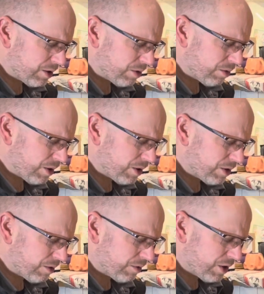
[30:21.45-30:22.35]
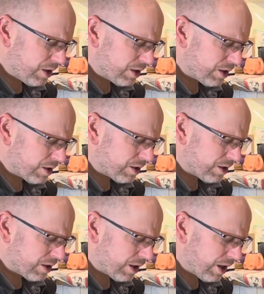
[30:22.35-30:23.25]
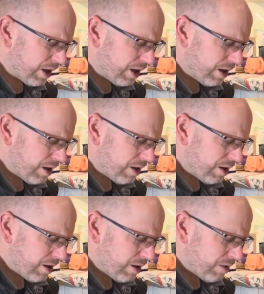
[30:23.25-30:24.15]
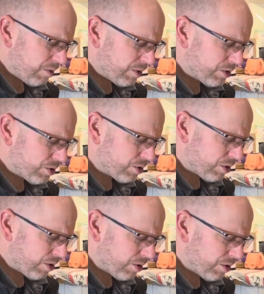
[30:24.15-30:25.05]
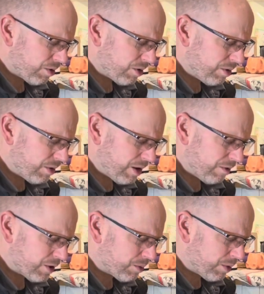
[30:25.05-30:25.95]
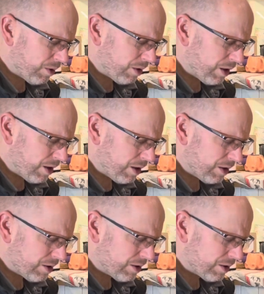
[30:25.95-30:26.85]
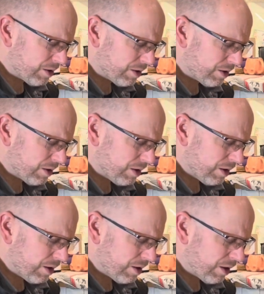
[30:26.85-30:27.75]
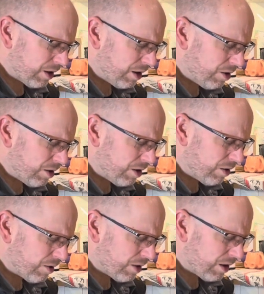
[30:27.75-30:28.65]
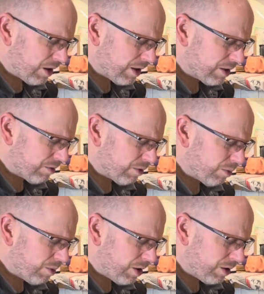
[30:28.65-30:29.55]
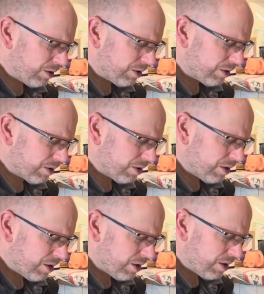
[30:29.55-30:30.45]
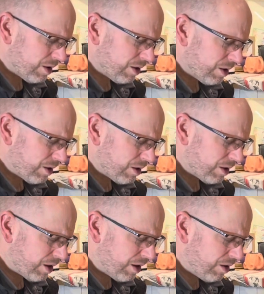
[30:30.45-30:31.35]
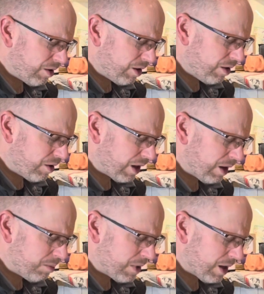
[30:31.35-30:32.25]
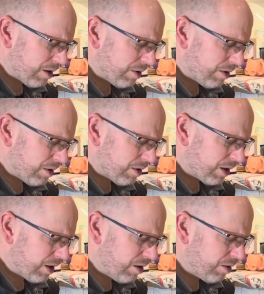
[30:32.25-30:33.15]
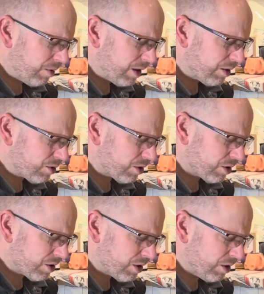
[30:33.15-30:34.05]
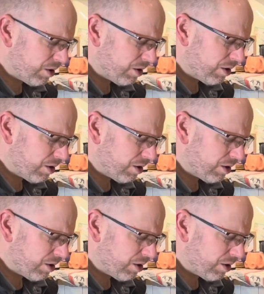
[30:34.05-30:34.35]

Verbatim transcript: to the words of Jesus and say, What's true? No one ever spoke like this. Thank you that you are the light of the world. Thank you that you came down. Thank you that we can trust you.